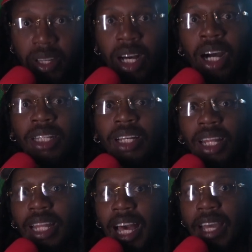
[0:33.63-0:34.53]

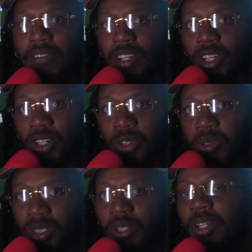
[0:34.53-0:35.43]
Unalive her
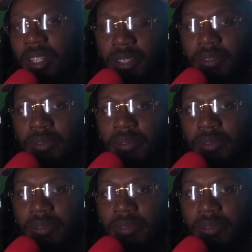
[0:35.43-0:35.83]
own daughter.